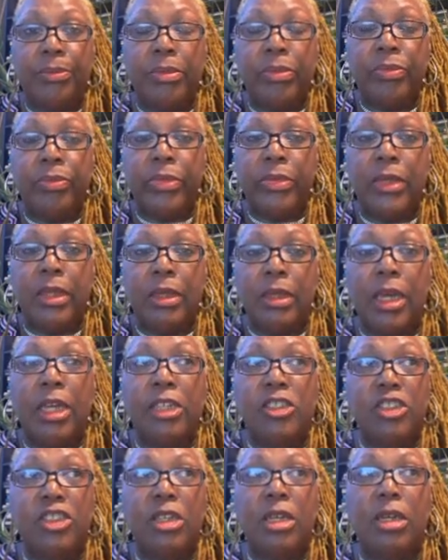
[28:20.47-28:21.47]
She kicking
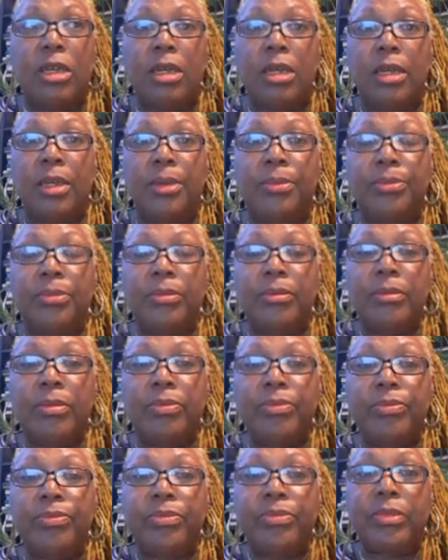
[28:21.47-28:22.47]
it's, us in the
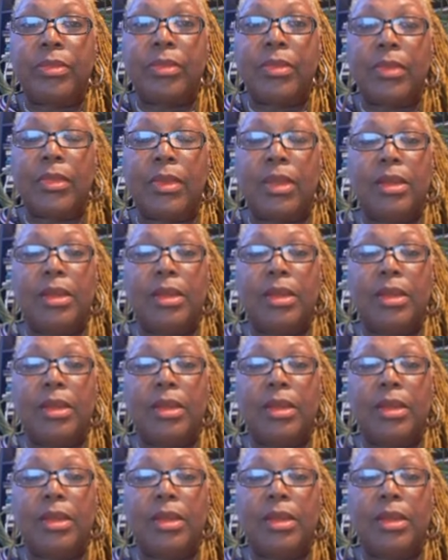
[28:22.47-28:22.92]
teeth, y'all.